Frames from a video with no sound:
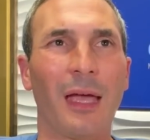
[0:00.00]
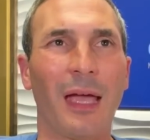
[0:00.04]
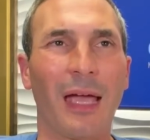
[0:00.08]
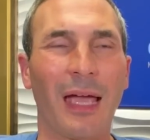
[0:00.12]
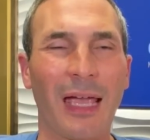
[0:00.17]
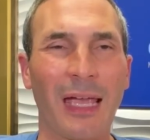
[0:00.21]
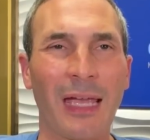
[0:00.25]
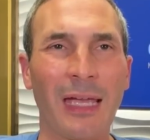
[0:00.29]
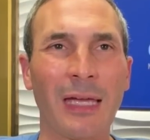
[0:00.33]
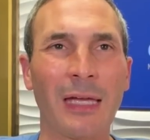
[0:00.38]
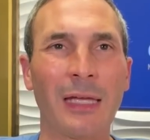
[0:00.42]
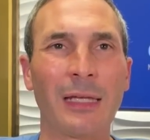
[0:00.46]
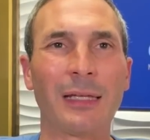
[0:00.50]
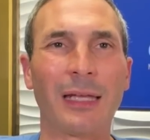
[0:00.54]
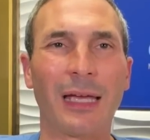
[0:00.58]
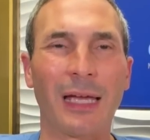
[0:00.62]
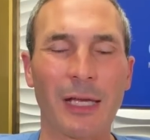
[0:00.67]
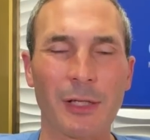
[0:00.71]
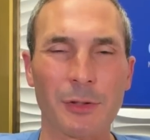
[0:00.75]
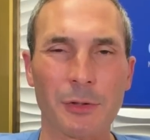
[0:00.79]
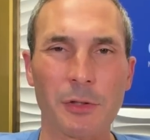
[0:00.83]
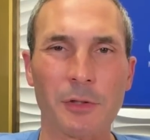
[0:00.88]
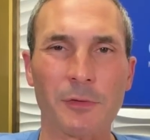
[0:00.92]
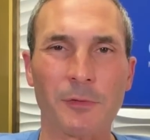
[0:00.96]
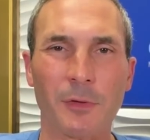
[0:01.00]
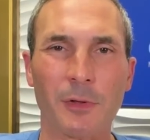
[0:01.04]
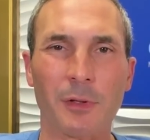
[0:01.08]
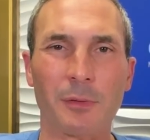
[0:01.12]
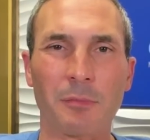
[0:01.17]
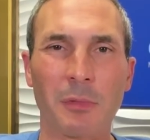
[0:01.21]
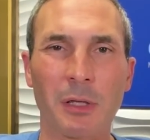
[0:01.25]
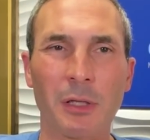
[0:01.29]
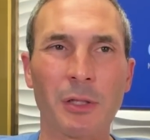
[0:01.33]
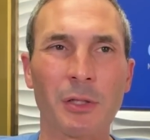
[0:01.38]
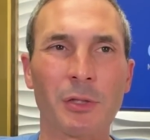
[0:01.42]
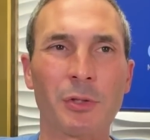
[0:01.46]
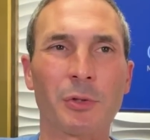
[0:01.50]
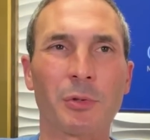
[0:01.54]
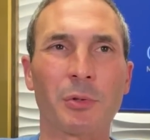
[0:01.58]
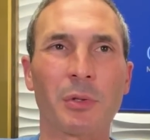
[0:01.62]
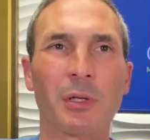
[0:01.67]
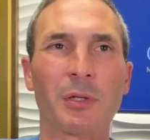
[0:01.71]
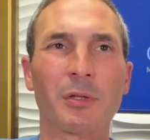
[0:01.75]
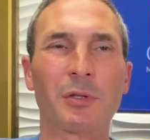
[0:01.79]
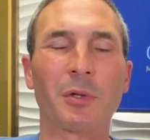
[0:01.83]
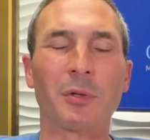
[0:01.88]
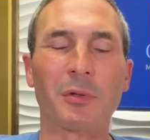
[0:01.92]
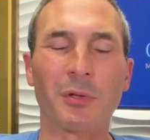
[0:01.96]
and answers for the
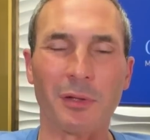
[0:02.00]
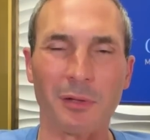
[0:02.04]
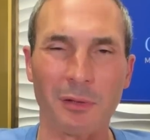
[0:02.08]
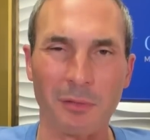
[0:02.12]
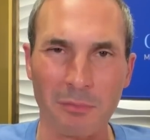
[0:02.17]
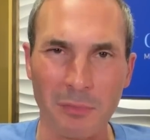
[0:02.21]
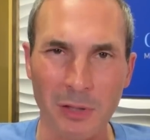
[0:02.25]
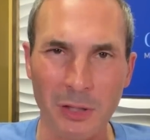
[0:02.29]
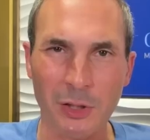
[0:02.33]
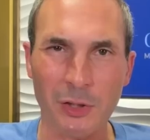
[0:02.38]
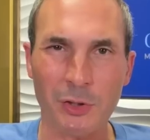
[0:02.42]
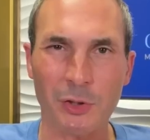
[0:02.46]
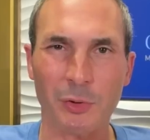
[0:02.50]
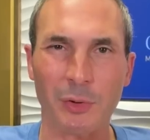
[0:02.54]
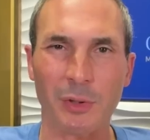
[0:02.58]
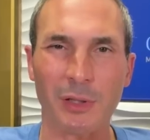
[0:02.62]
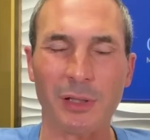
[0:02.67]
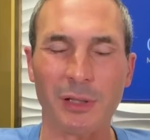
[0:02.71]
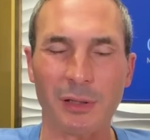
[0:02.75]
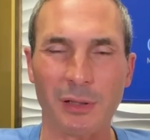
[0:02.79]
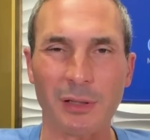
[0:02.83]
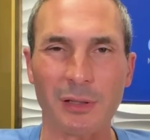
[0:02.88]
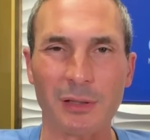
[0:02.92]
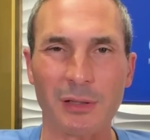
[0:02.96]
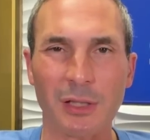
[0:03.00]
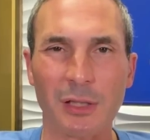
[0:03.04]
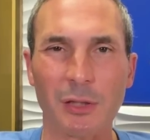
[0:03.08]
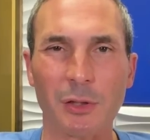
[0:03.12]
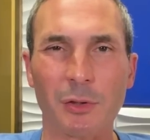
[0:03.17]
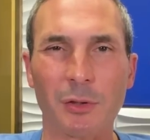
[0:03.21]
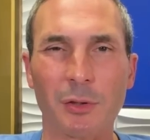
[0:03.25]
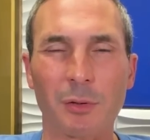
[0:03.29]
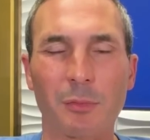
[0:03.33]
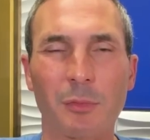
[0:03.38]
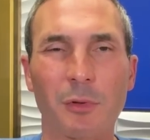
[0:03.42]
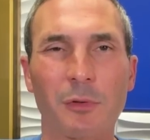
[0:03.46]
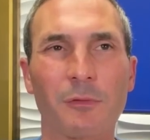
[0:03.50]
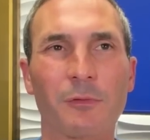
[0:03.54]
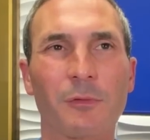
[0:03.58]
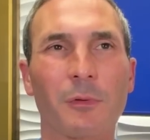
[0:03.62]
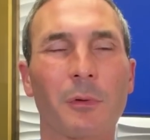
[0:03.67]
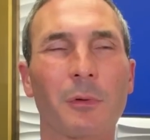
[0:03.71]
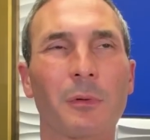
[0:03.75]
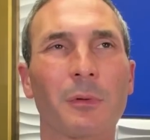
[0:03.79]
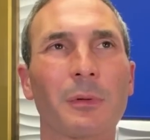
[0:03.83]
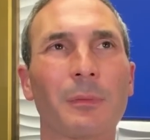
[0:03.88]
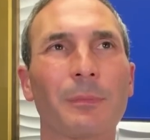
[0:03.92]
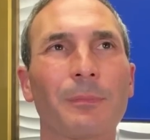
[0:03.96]
ministry so that the ministry could continue to move
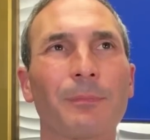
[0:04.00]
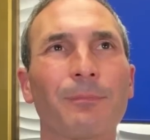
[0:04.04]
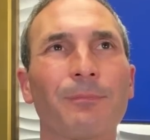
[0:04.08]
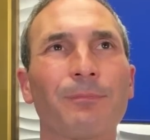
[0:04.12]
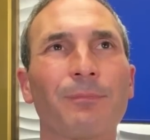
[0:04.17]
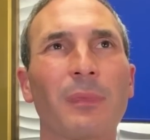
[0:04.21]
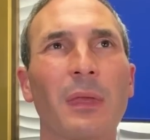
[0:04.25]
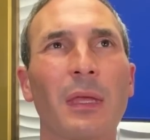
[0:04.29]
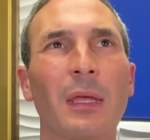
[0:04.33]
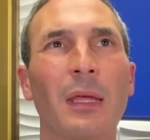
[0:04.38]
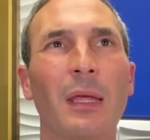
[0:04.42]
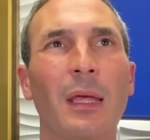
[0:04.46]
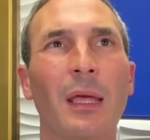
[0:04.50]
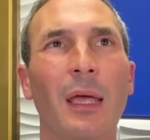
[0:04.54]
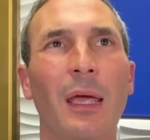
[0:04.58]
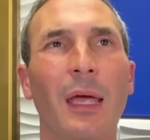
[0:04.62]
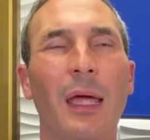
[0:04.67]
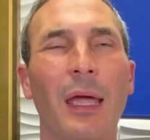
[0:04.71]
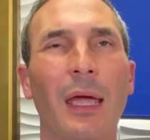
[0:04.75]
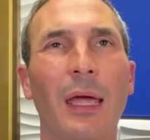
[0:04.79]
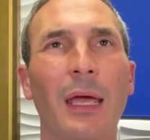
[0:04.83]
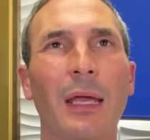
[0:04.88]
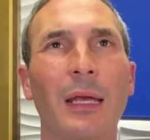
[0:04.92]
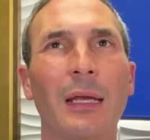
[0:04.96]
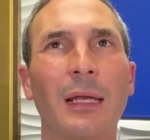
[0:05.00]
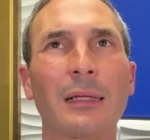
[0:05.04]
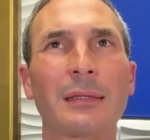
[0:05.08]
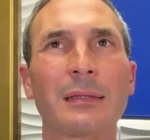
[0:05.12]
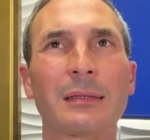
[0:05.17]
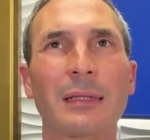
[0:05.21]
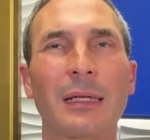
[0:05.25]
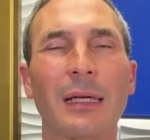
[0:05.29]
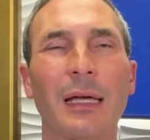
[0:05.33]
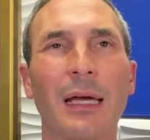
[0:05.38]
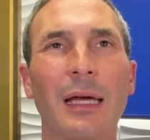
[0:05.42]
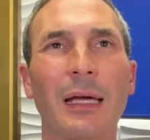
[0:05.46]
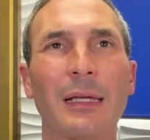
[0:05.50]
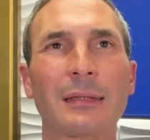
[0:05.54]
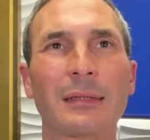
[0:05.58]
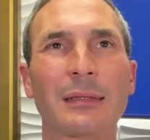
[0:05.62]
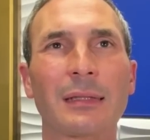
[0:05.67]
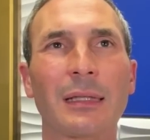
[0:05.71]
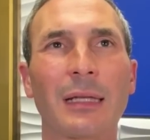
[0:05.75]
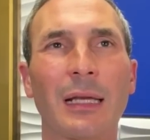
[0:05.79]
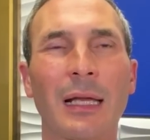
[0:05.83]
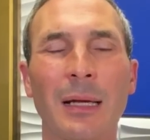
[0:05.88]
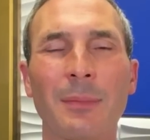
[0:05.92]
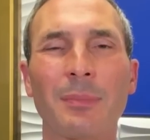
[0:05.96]
forward. And I, I
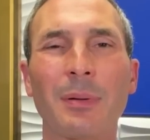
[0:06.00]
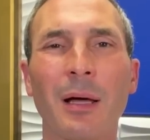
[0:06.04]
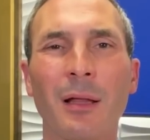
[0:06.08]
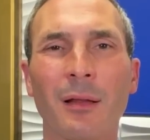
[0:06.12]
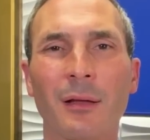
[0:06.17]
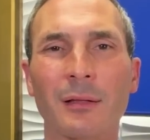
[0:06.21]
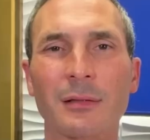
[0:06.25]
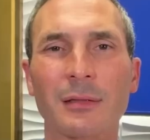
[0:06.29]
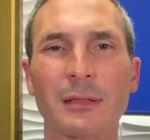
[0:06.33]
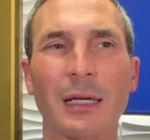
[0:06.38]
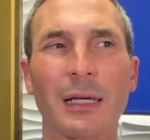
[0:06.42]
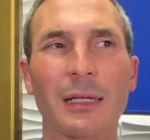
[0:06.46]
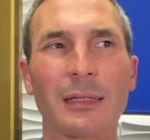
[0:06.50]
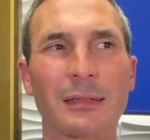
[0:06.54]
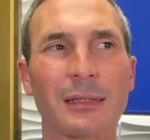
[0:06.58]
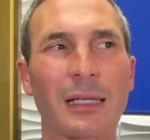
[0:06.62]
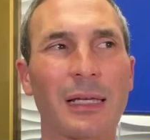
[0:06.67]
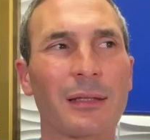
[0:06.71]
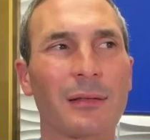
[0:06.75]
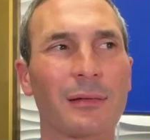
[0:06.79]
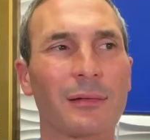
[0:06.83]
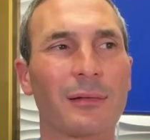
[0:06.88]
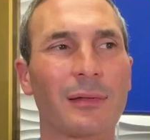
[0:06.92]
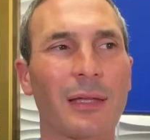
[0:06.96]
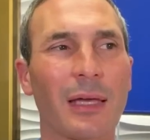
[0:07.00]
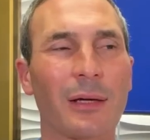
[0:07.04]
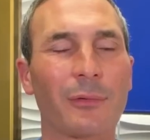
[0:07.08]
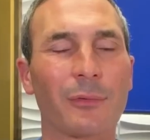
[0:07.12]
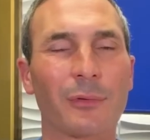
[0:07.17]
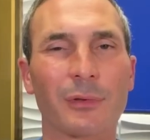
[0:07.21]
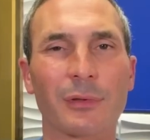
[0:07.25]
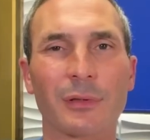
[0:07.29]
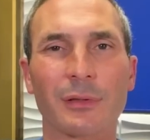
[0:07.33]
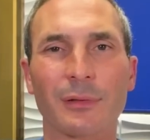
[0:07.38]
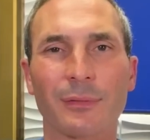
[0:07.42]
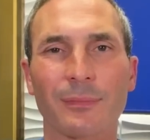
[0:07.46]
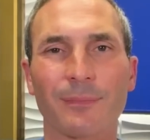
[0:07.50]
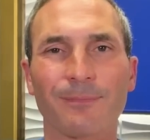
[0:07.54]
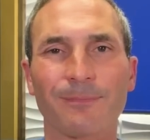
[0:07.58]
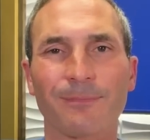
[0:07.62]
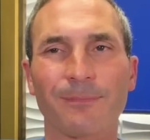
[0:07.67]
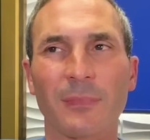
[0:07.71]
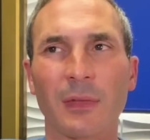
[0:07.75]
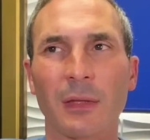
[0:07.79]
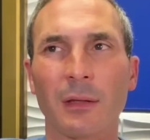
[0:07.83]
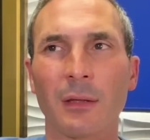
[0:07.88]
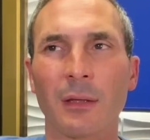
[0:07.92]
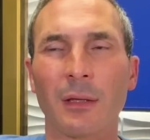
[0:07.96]
said, I apologize. That that was,
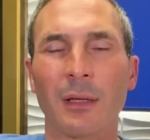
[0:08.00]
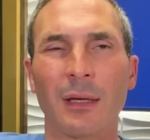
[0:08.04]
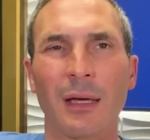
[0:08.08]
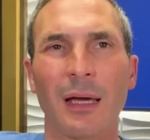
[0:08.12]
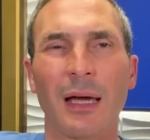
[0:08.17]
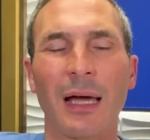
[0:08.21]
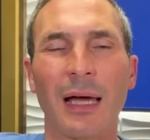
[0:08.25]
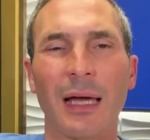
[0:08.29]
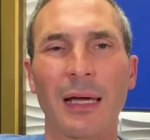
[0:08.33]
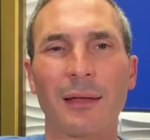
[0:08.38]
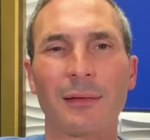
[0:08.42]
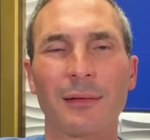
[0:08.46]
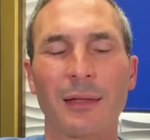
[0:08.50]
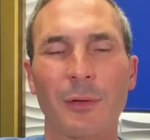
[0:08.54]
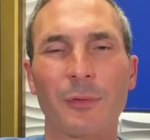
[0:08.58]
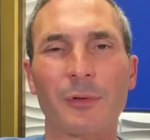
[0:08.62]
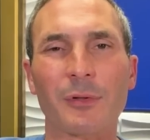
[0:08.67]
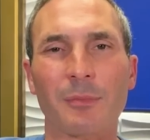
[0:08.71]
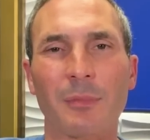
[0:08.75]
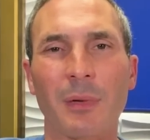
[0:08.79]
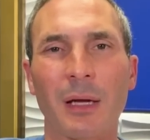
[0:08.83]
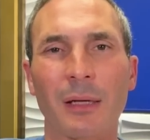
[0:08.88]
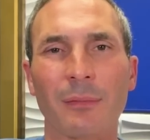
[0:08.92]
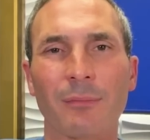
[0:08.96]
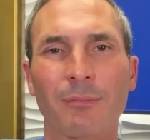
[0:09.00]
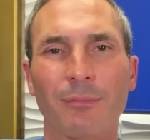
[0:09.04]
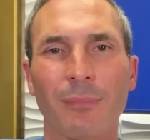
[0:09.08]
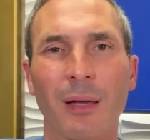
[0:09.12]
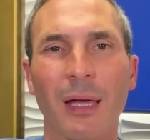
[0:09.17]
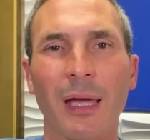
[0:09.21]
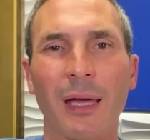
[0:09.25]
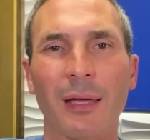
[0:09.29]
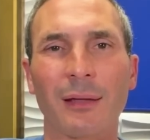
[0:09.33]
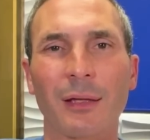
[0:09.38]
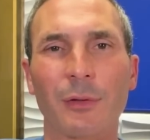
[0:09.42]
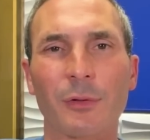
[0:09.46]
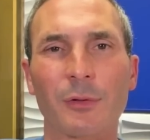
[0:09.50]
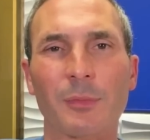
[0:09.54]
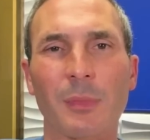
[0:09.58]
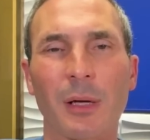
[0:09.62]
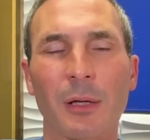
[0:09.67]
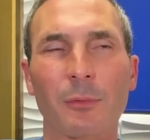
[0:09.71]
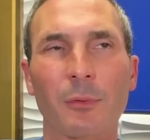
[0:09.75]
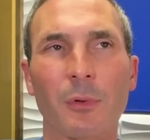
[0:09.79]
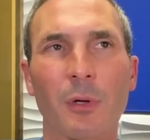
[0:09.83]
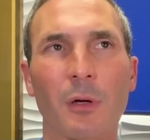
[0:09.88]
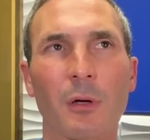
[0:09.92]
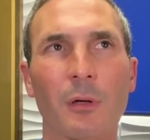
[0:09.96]
I that was my bad. That was my
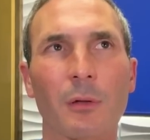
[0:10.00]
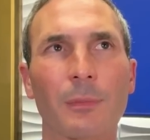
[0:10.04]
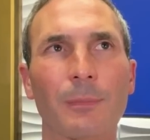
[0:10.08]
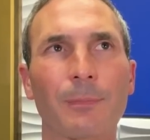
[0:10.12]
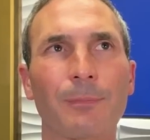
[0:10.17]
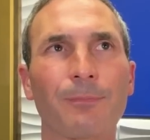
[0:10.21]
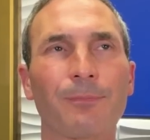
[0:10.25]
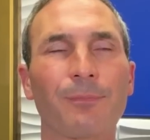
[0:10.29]
wrong.